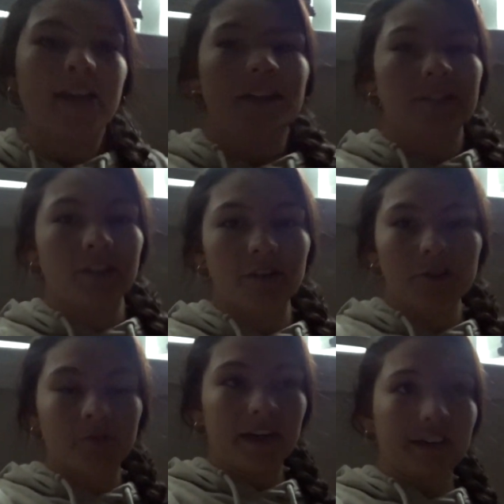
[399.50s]

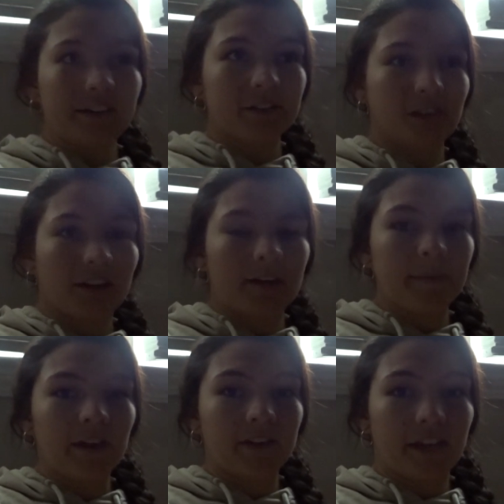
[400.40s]
So right now they're talking
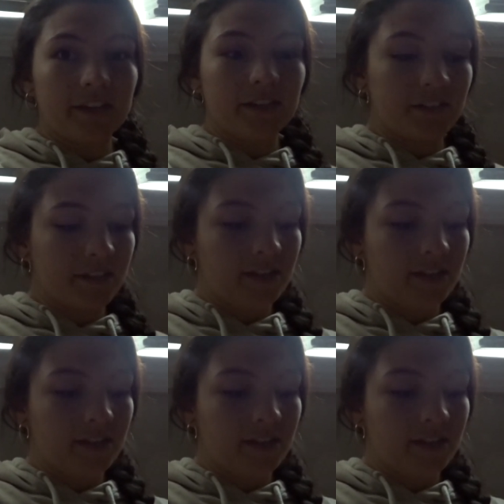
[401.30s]
about Kenya,